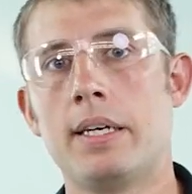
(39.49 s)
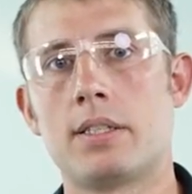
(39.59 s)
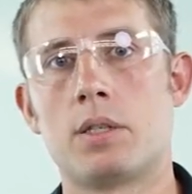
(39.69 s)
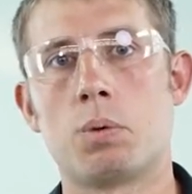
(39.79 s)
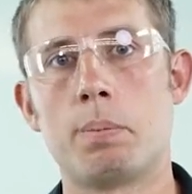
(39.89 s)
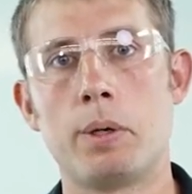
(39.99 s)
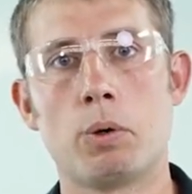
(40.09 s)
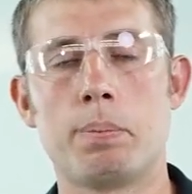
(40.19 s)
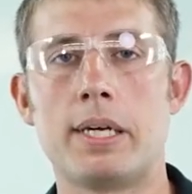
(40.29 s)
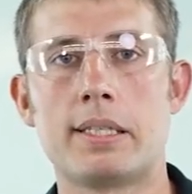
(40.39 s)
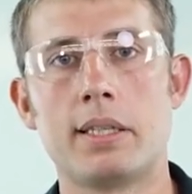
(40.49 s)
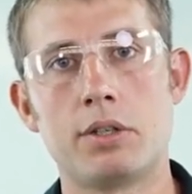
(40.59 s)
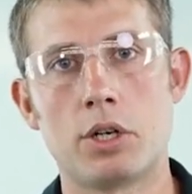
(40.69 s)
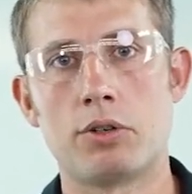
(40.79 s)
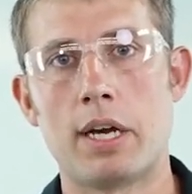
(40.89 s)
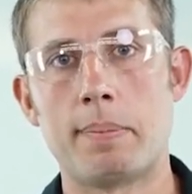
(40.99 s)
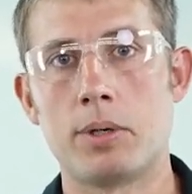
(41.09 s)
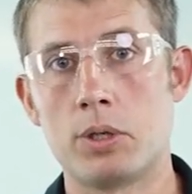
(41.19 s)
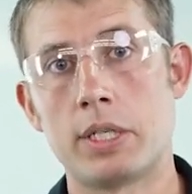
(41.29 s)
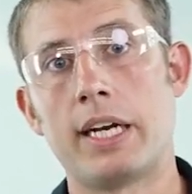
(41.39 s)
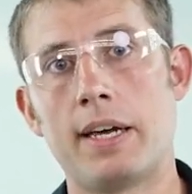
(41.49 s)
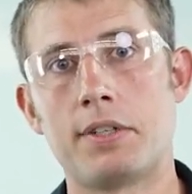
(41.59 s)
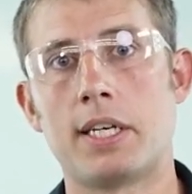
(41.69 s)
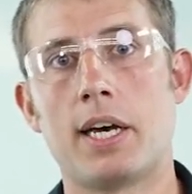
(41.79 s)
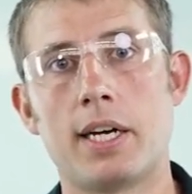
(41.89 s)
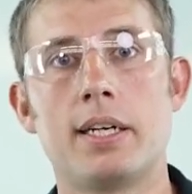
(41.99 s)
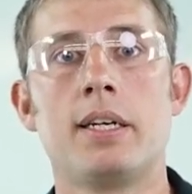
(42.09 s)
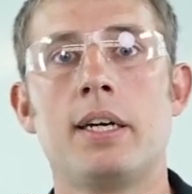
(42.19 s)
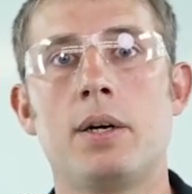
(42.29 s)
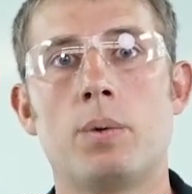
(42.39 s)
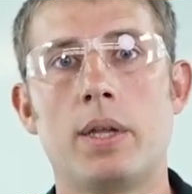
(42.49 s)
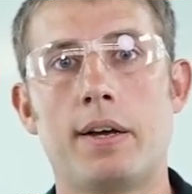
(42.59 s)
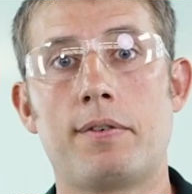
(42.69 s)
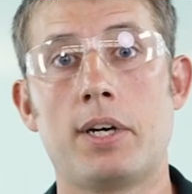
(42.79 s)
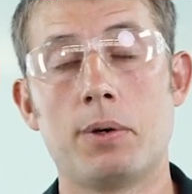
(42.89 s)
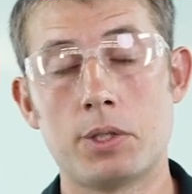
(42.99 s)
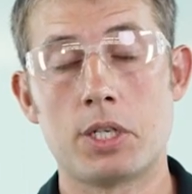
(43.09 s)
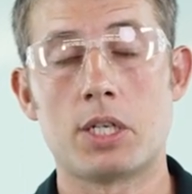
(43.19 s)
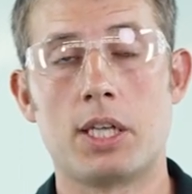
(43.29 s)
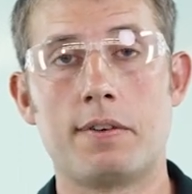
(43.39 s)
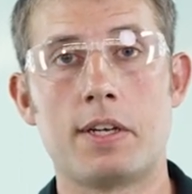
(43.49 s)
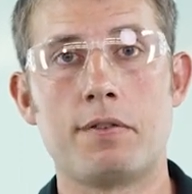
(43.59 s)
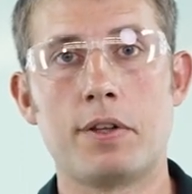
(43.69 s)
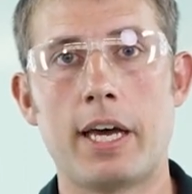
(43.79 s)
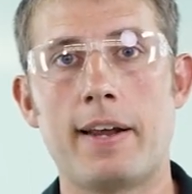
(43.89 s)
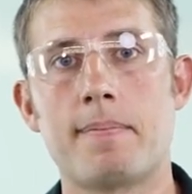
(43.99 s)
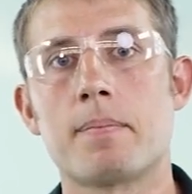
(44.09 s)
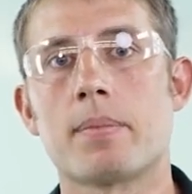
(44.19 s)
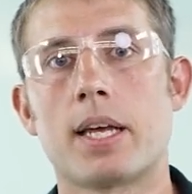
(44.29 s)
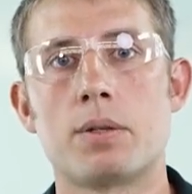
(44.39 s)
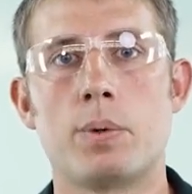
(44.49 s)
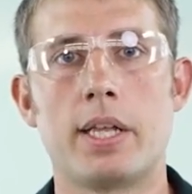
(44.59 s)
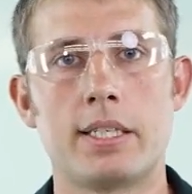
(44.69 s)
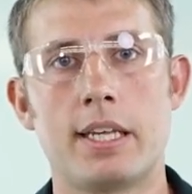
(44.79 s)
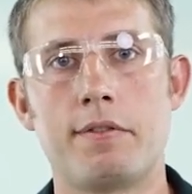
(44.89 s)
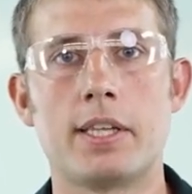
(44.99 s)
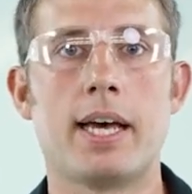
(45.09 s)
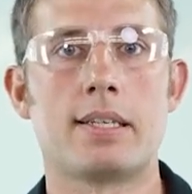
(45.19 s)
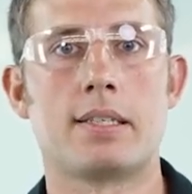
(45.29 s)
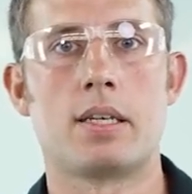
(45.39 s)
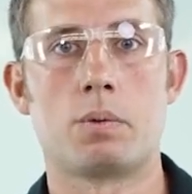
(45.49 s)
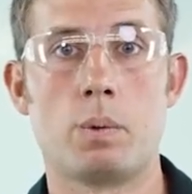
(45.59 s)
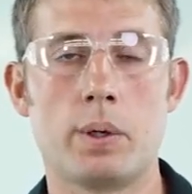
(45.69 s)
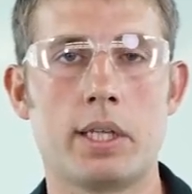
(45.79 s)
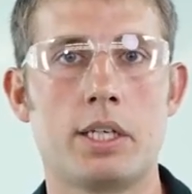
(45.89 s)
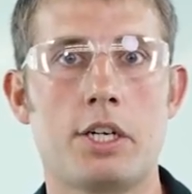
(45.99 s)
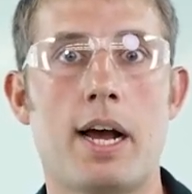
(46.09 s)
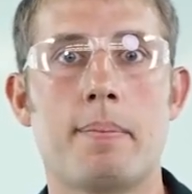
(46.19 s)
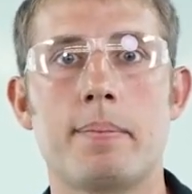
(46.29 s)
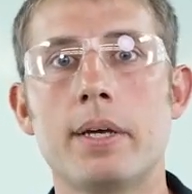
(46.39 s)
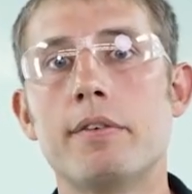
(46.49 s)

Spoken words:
Since we'll be replacing the dirt trap and using knives to cut it, we'll have cut resistant gloves on for that, as well as safety glasses as we work in the shop.